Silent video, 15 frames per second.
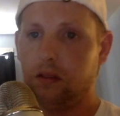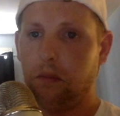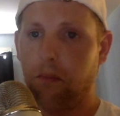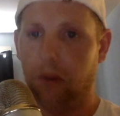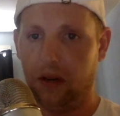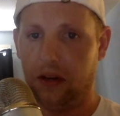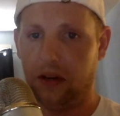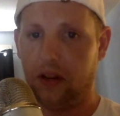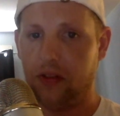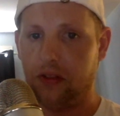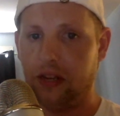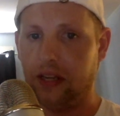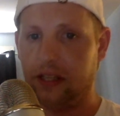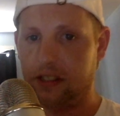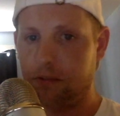But I
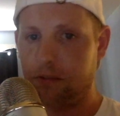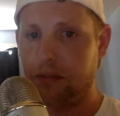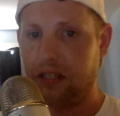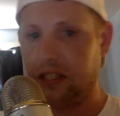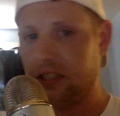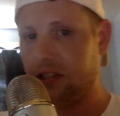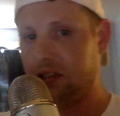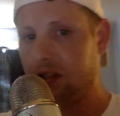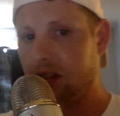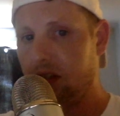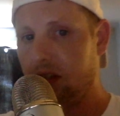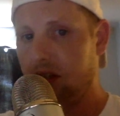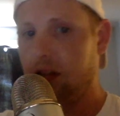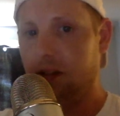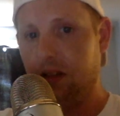think it's because,
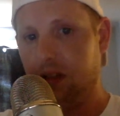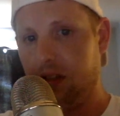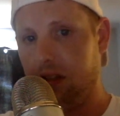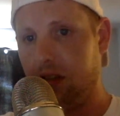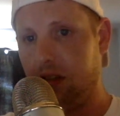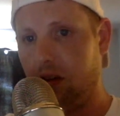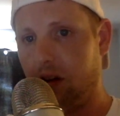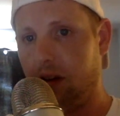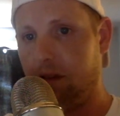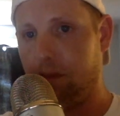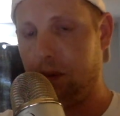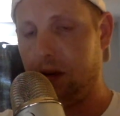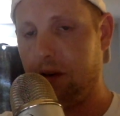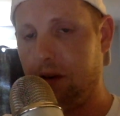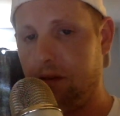I've
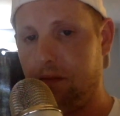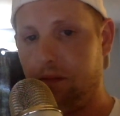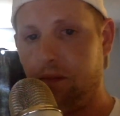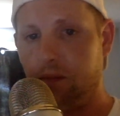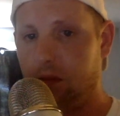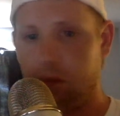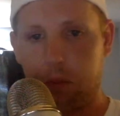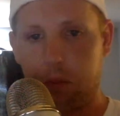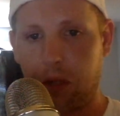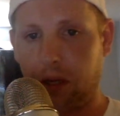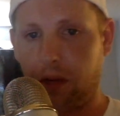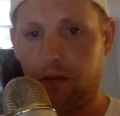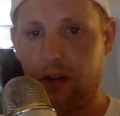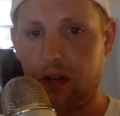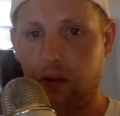been putting
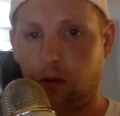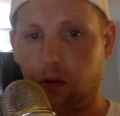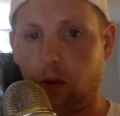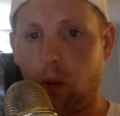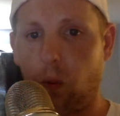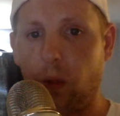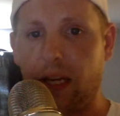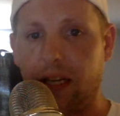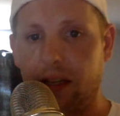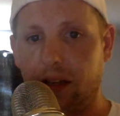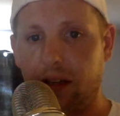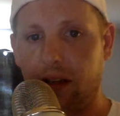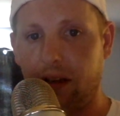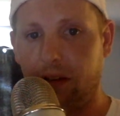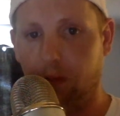up videos for a week
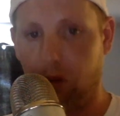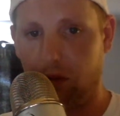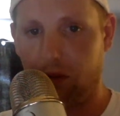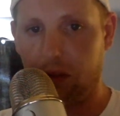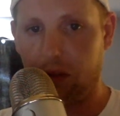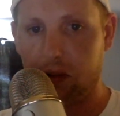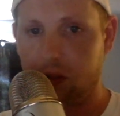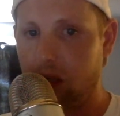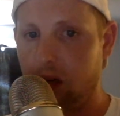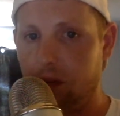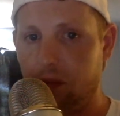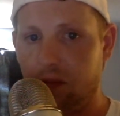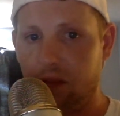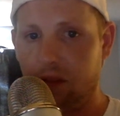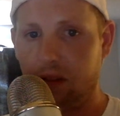and I have more views than
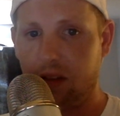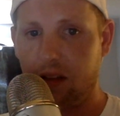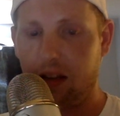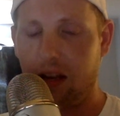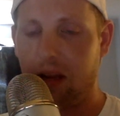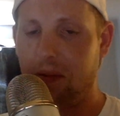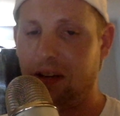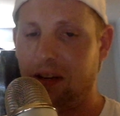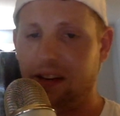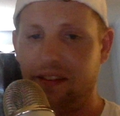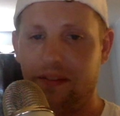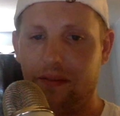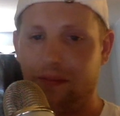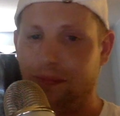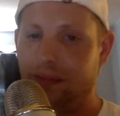him. I mean,
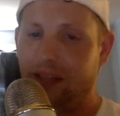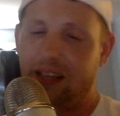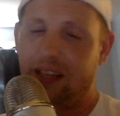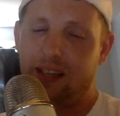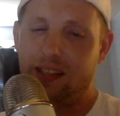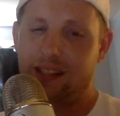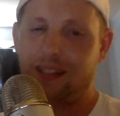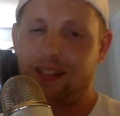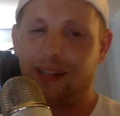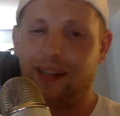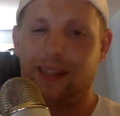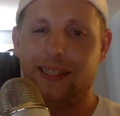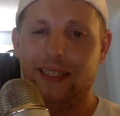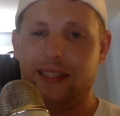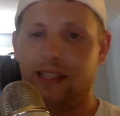as
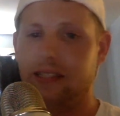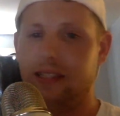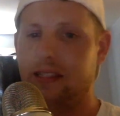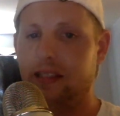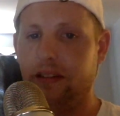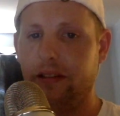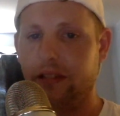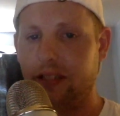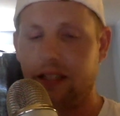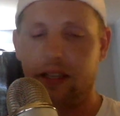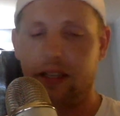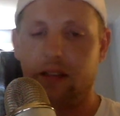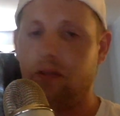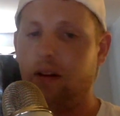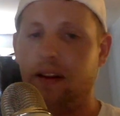cocky as that sounds, because I
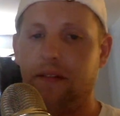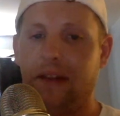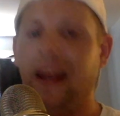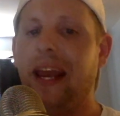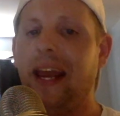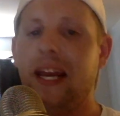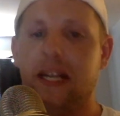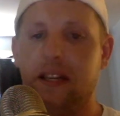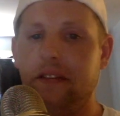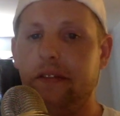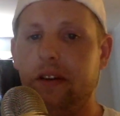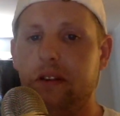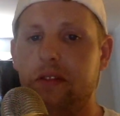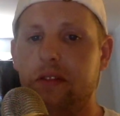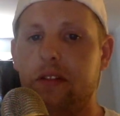don't have any
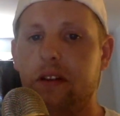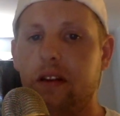views.